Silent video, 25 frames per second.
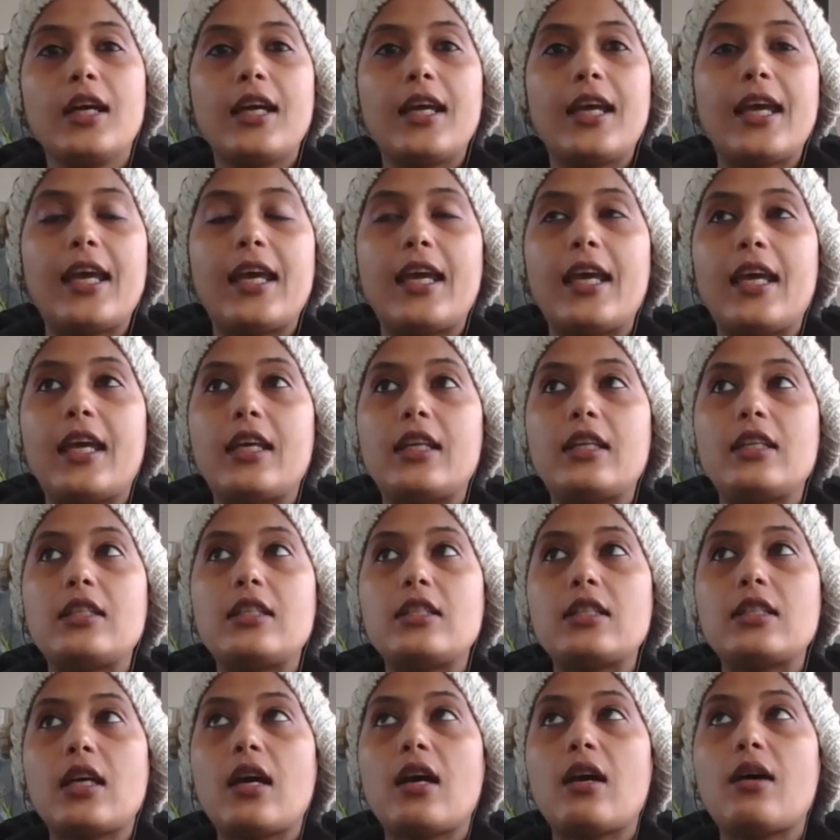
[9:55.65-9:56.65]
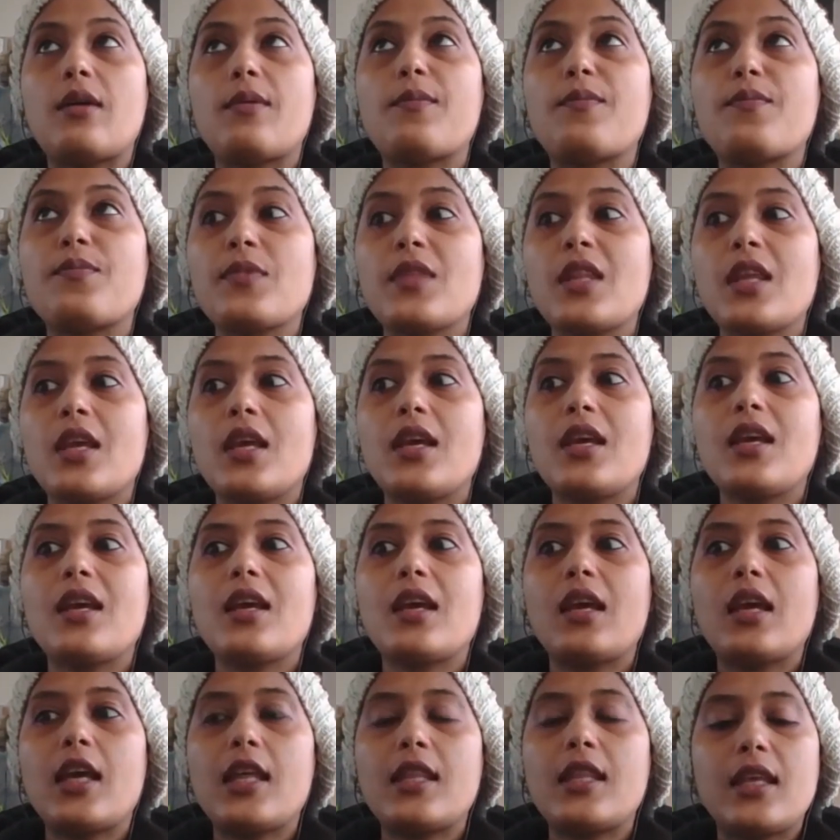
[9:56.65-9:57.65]
And
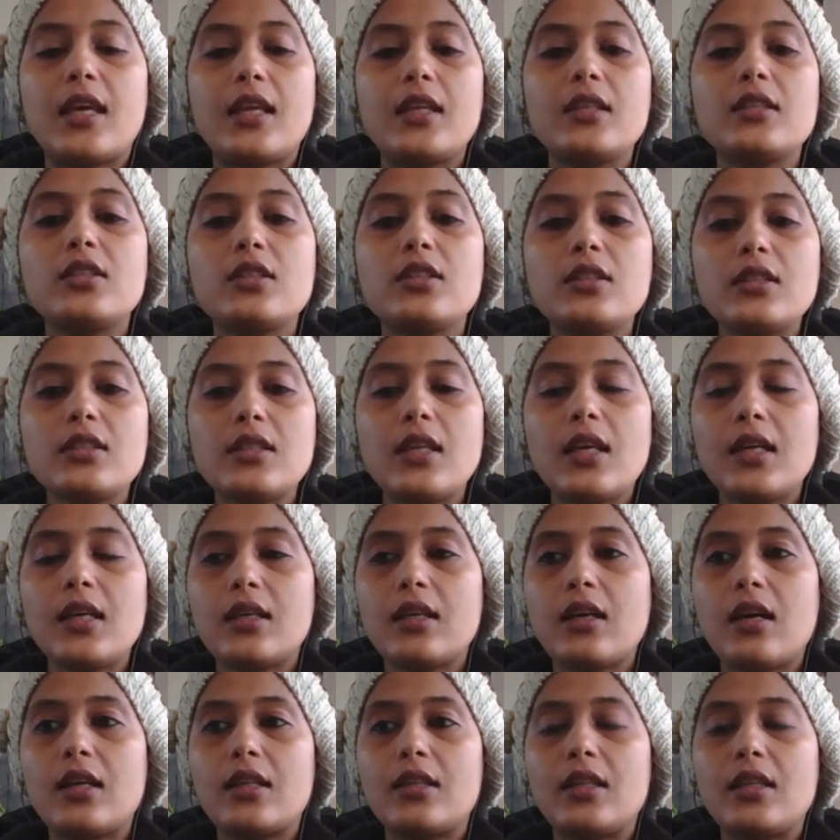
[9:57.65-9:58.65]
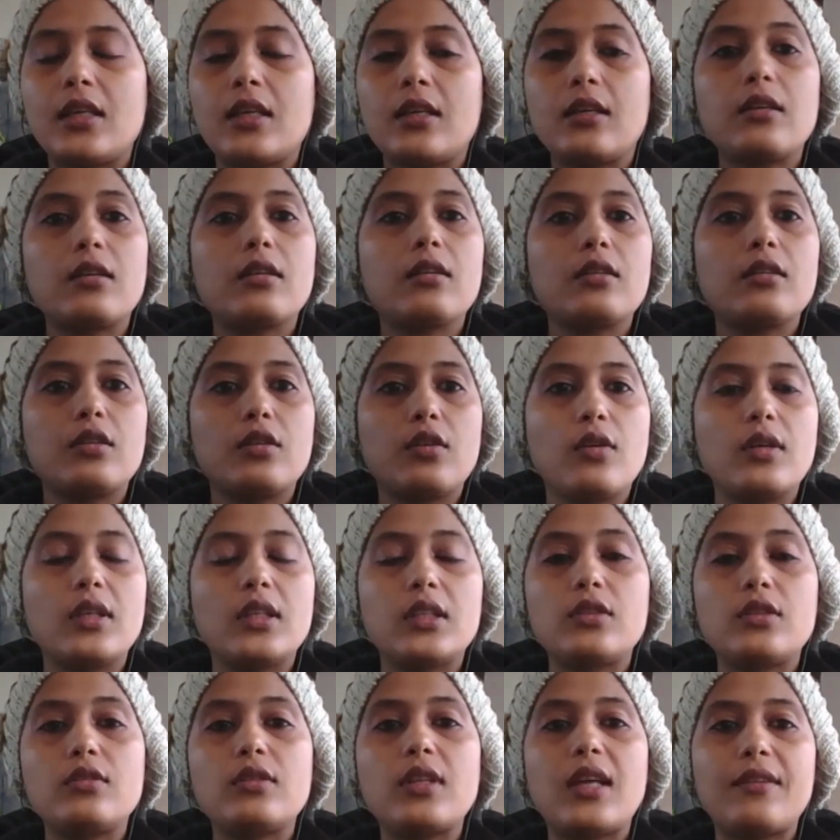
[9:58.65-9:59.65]
then just like I think going
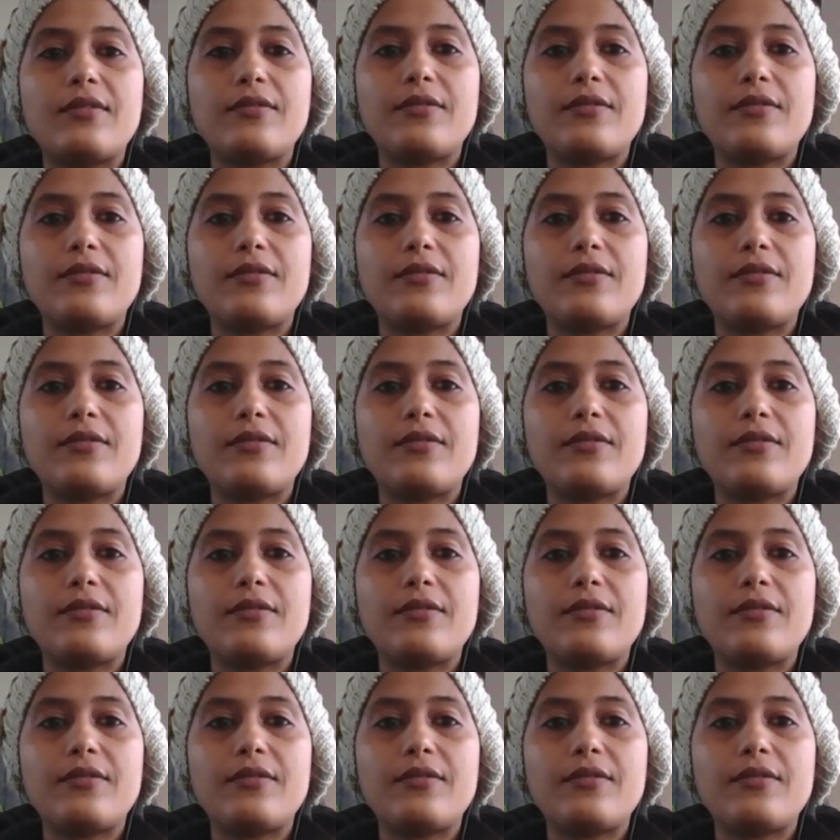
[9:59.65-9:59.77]
through that